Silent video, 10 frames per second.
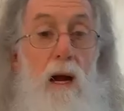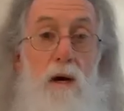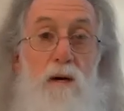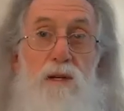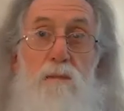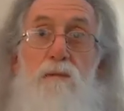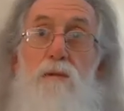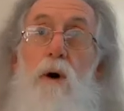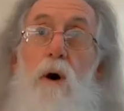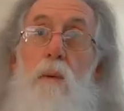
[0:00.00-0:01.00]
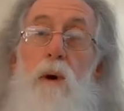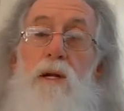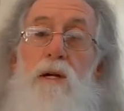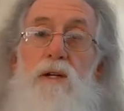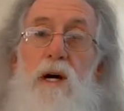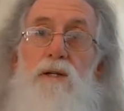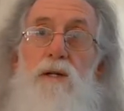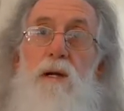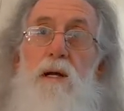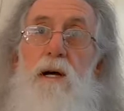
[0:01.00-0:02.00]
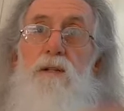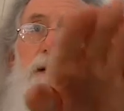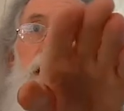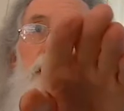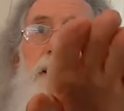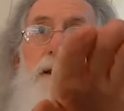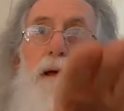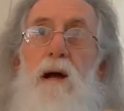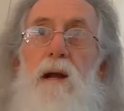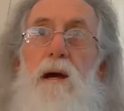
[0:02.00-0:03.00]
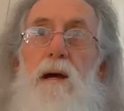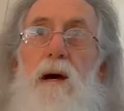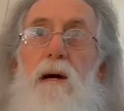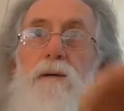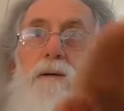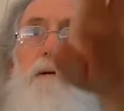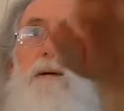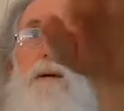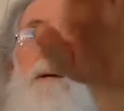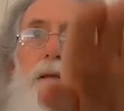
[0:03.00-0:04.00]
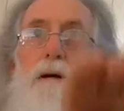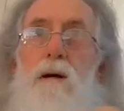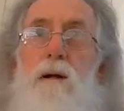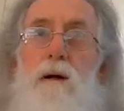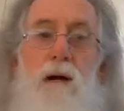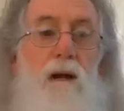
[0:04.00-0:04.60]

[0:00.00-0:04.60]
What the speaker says: like I've said before, when you adjust it, it doesn't go like that, it goes like